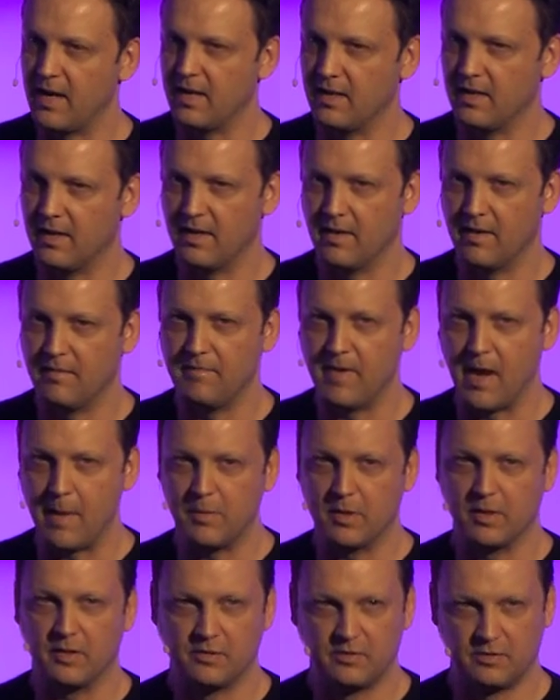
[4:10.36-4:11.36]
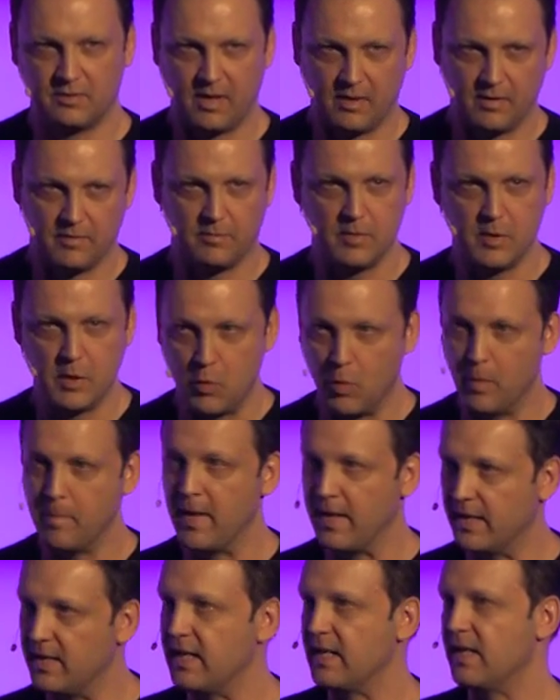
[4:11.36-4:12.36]
a, a fabulous kind of new
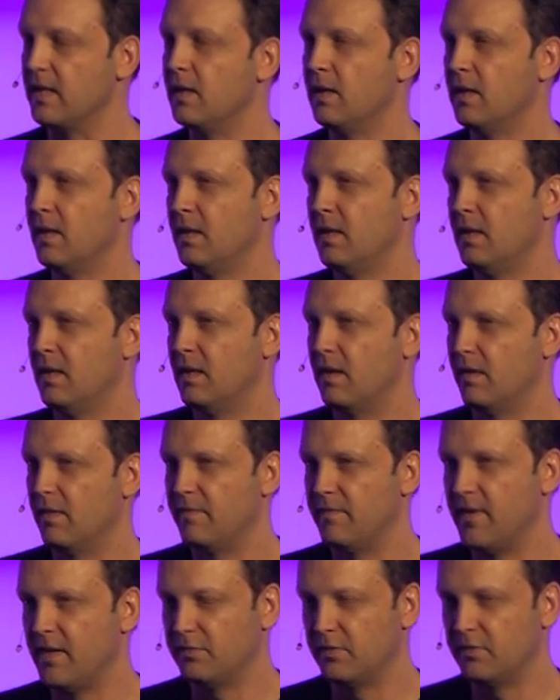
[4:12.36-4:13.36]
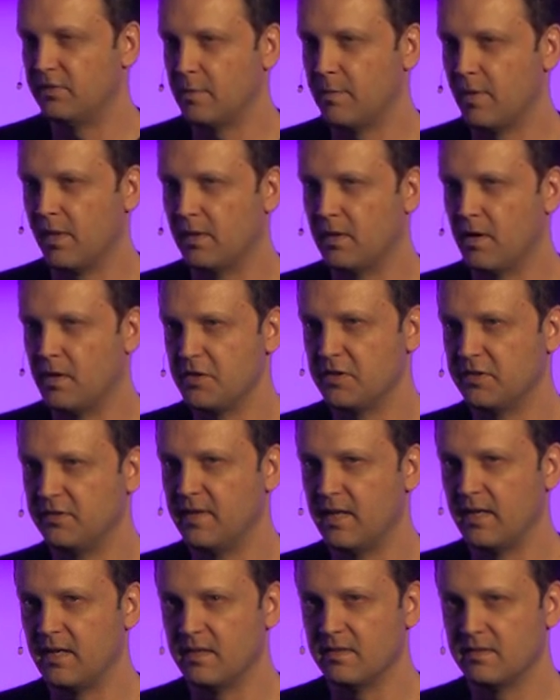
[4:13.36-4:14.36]
amenity on the face of some of the largest
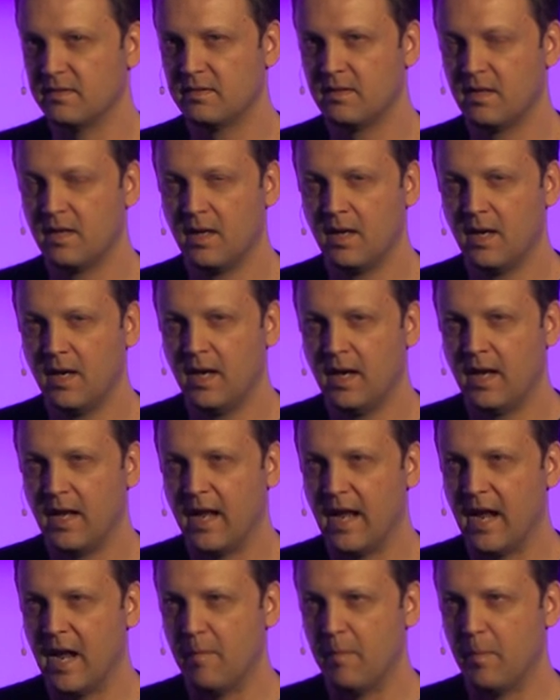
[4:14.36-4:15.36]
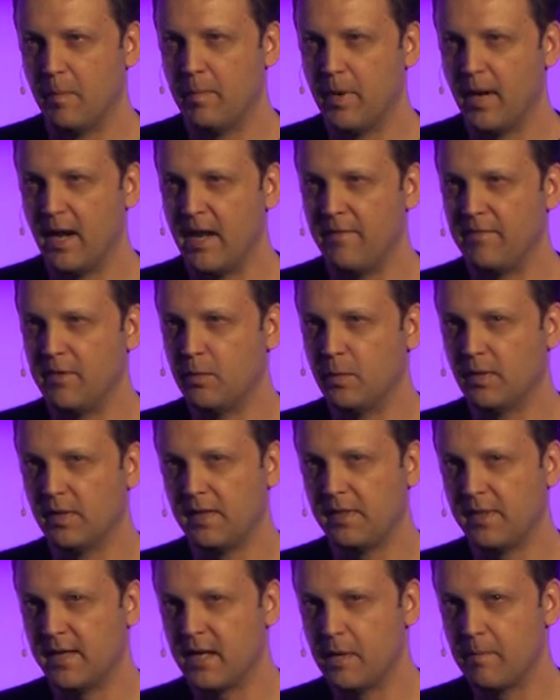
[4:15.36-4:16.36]
cities. Um, but if you really
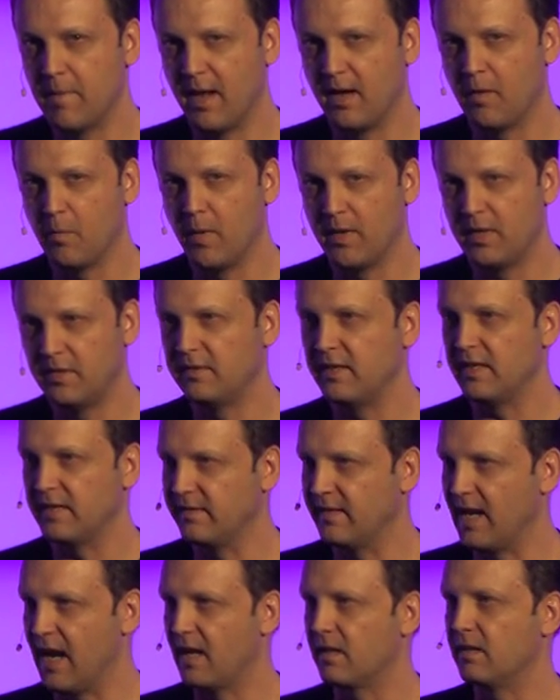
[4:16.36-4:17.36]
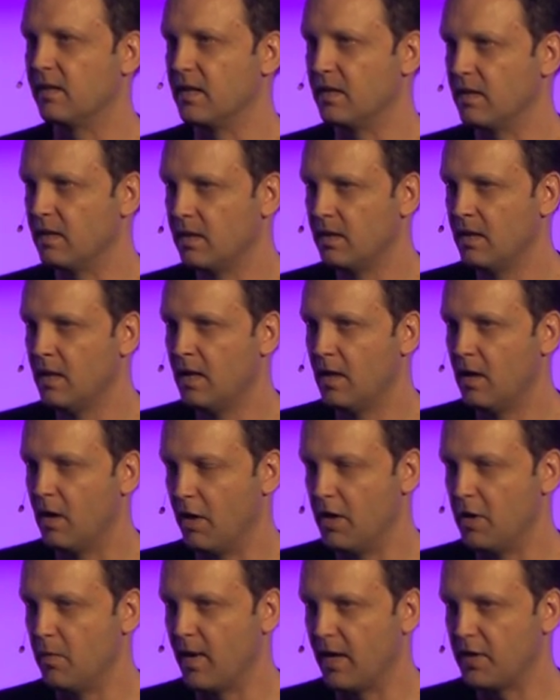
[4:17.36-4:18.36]
think about it, what is it exactly? Are
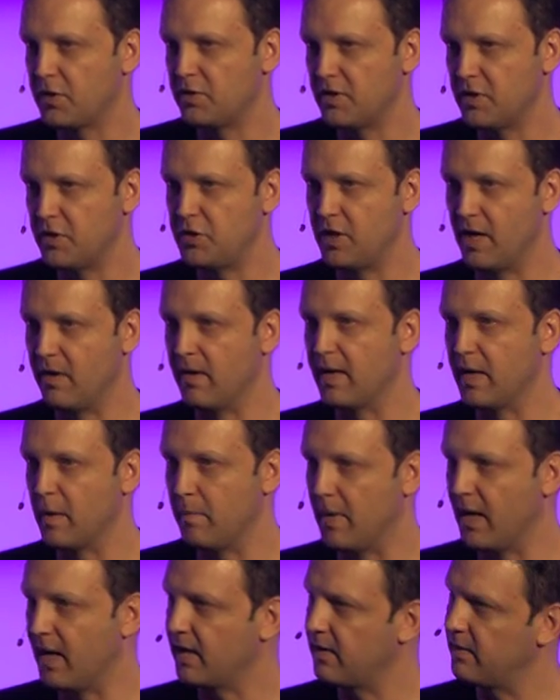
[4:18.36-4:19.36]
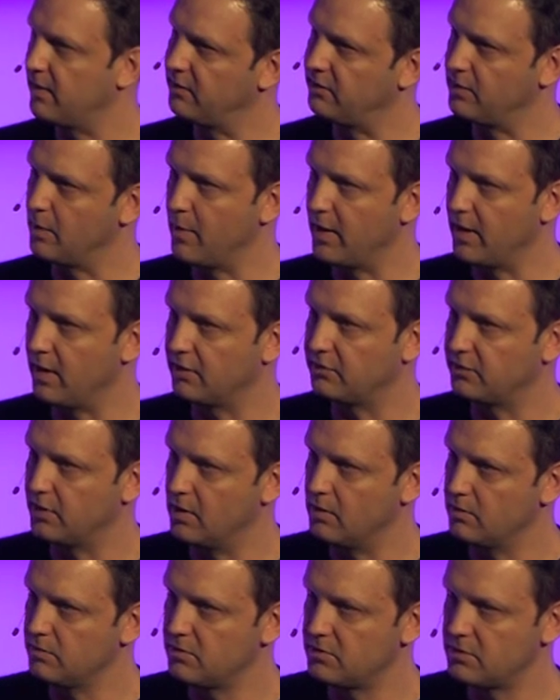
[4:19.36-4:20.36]
you actually sharing a bike that someone else
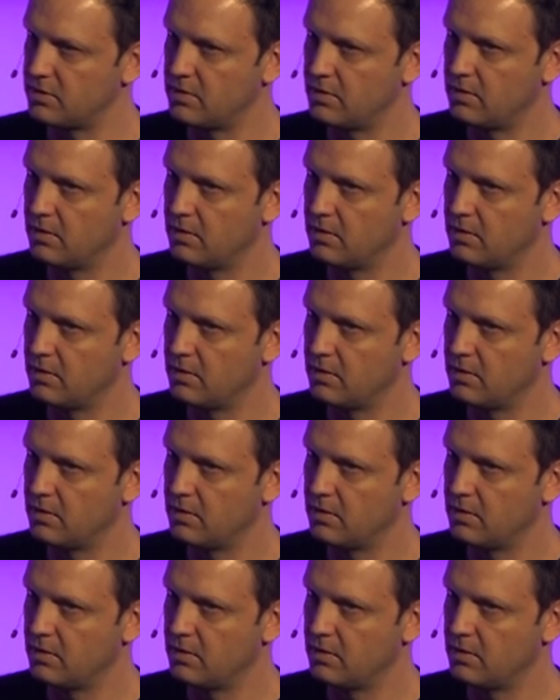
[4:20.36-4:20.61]
owns?